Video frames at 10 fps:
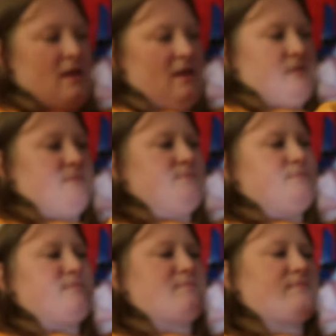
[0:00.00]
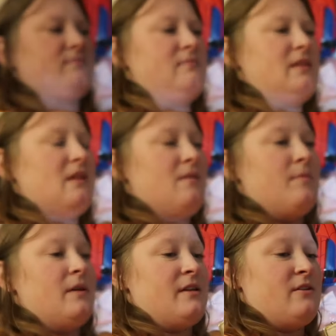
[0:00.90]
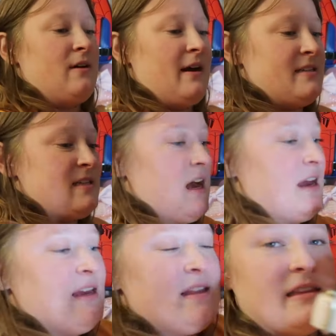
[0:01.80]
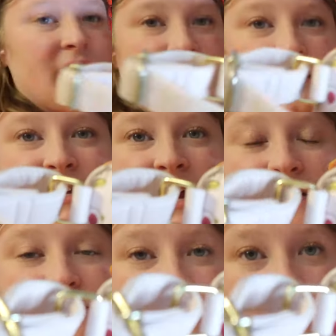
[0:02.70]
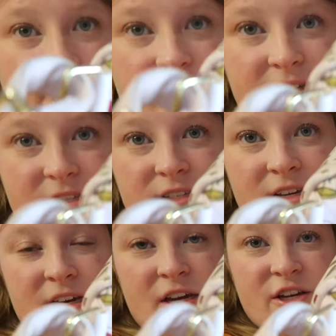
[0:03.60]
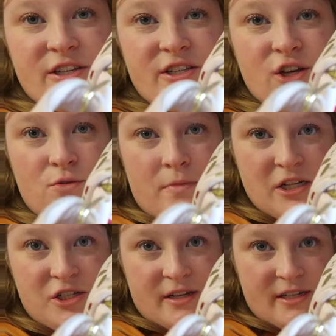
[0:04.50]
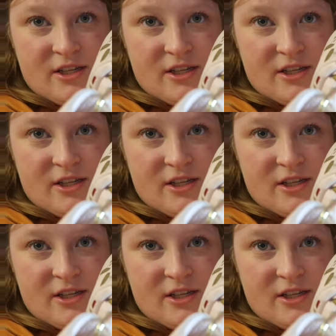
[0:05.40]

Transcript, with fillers: Um, but you guys, I literally have loved this so much that it